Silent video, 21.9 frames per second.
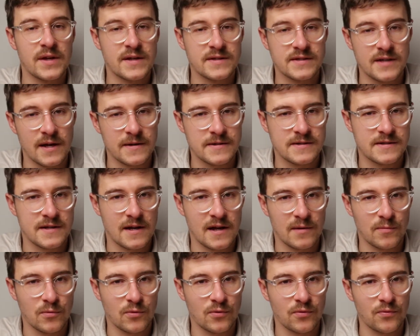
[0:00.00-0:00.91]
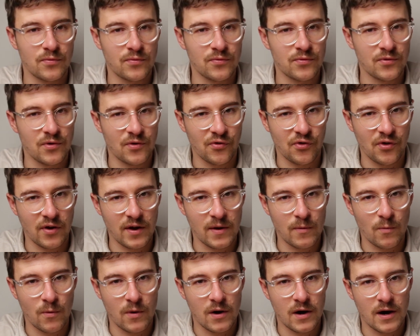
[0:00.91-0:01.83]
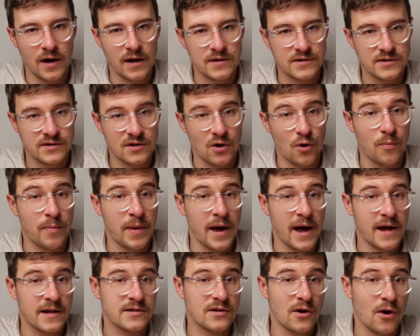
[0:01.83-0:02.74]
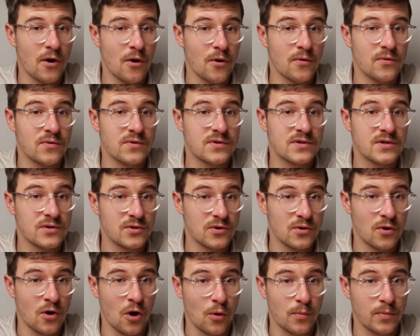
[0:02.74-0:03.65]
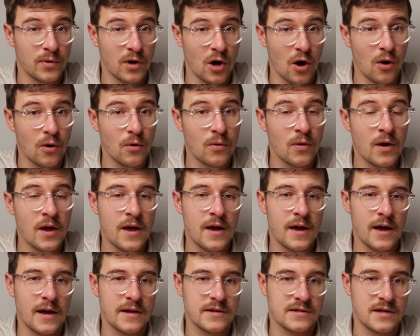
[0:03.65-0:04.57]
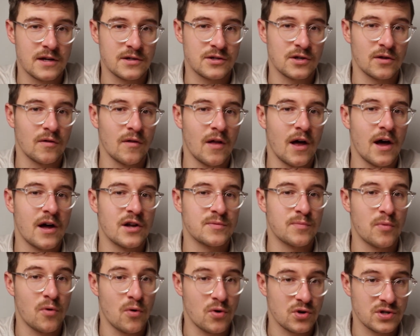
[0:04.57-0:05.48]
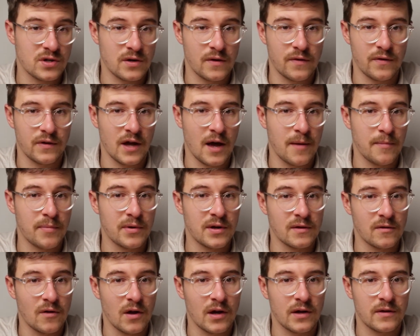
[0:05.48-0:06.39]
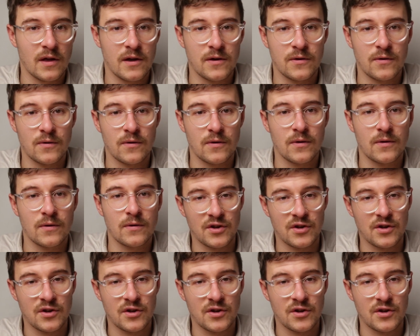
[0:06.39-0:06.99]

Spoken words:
It's understandable to see why Soul Patts owns New Hope Coal and such a large portion of the company like they do.